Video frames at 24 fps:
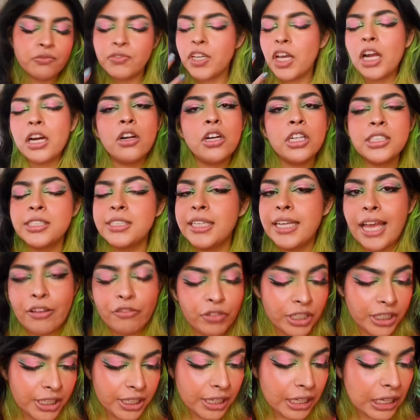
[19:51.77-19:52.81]
we are gonna see
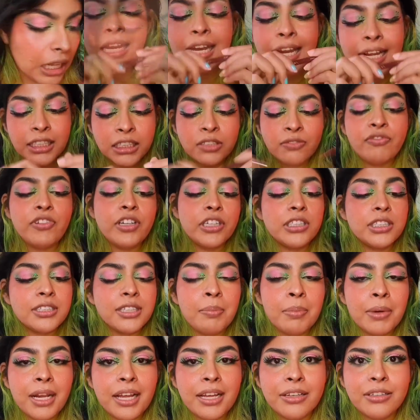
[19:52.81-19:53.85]
everything let's first
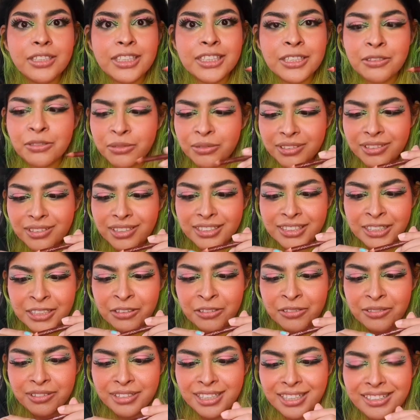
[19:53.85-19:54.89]
apply did you did
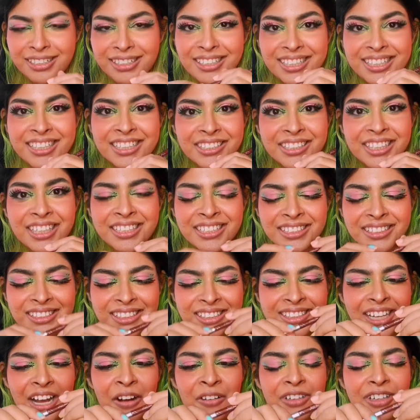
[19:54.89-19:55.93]
you hear that
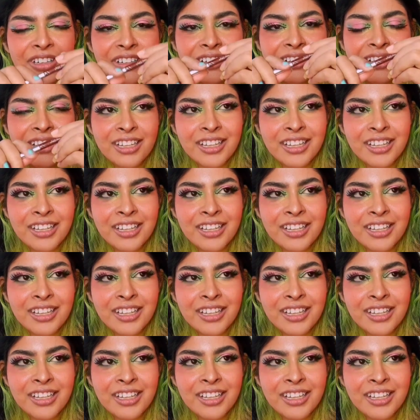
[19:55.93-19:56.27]
sound